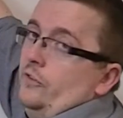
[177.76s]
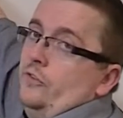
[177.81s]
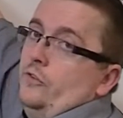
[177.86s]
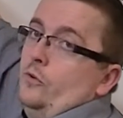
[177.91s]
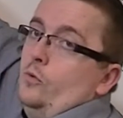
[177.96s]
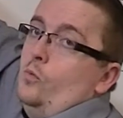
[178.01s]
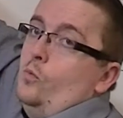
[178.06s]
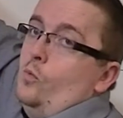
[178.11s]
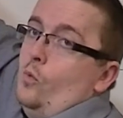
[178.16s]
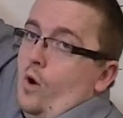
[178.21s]

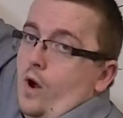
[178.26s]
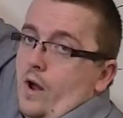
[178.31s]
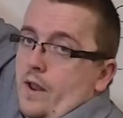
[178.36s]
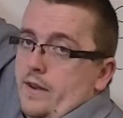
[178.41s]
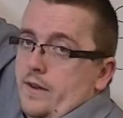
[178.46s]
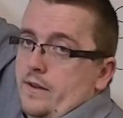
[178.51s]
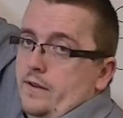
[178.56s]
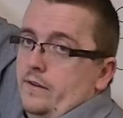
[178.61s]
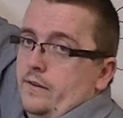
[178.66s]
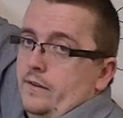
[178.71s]
to
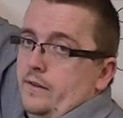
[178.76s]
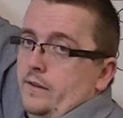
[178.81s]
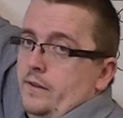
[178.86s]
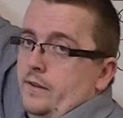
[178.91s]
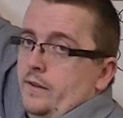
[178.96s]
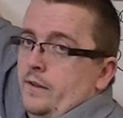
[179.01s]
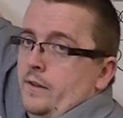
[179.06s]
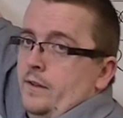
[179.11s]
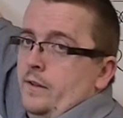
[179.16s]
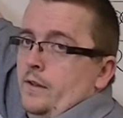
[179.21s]
1.
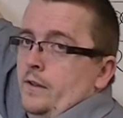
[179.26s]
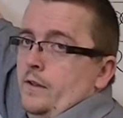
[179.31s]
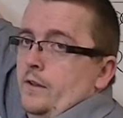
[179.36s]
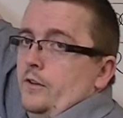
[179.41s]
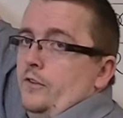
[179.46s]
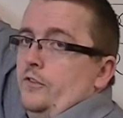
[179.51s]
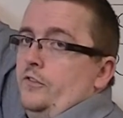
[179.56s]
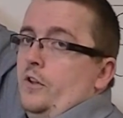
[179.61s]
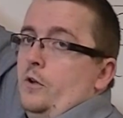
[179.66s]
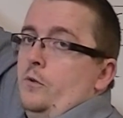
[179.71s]

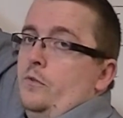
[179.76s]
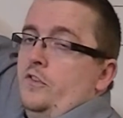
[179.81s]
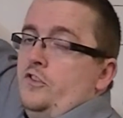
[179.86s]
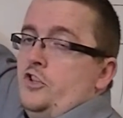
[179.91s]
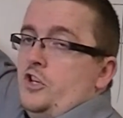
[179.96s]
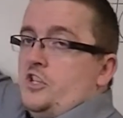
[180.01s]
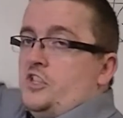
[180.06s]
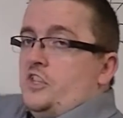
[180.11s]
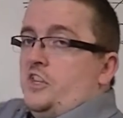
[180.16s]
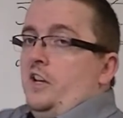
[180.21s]
So the,
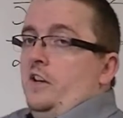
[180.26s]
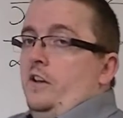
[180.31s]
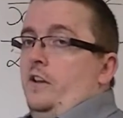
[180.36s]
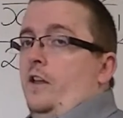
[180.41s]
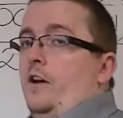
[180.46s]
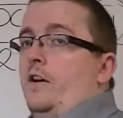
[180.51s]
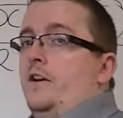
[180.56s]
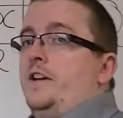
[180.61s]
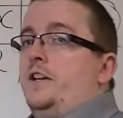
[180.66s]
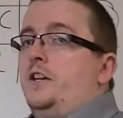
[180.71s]
just the
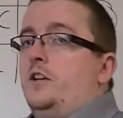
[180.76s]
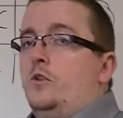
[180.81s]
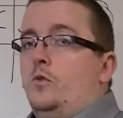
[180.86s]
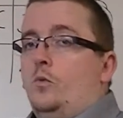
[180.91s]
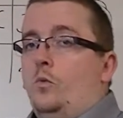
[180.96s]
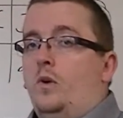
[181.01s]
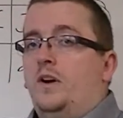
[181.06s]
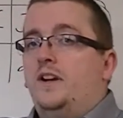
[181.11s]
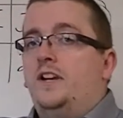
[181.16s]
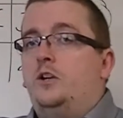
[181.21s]
line
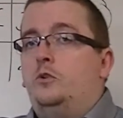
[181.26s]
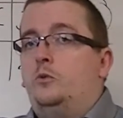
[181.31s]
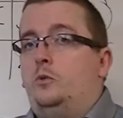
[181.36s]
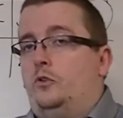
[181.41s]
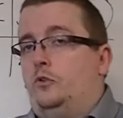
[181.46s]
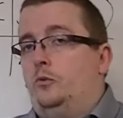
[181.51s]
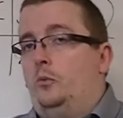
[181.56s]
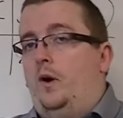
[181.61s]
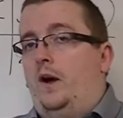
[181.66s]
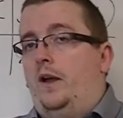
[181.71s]
y
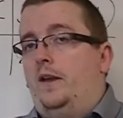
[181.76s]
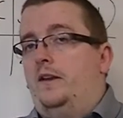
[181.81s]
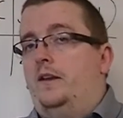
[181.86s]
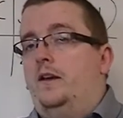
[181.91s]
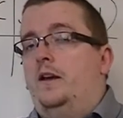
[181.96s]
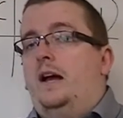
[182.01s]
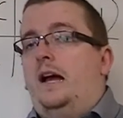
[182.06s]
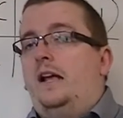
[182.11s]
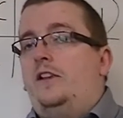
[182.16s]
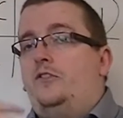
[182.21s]
equals 1.
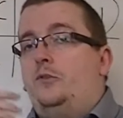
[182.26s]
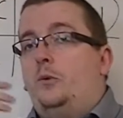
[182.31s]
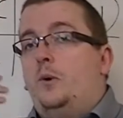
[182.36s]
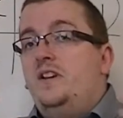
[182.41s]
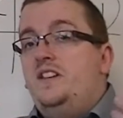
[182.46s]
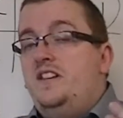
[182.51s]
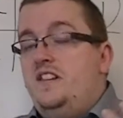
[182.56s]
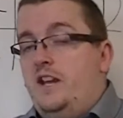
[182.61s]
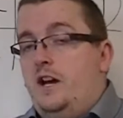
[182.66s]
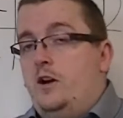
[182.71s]
And so
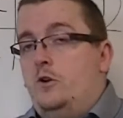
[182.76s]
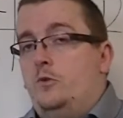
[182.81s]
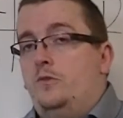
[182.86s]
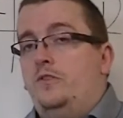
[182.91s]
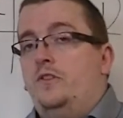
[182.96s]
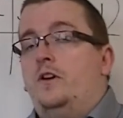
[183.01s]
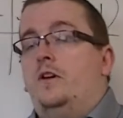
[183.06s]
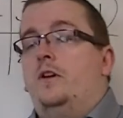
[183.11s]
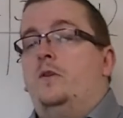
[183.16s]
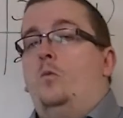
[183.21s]
I know
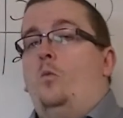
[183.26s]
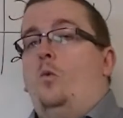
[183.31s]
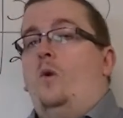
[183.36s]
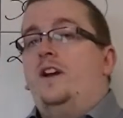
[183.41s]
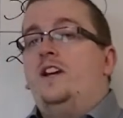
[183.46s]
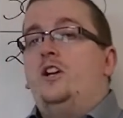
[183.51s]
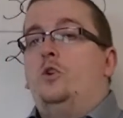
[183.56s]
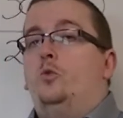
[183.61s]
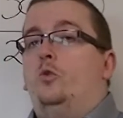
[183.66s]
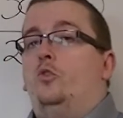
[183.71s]
that
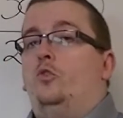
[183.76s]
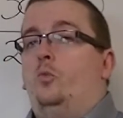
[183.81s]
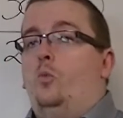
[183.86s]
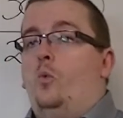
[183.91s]
y equals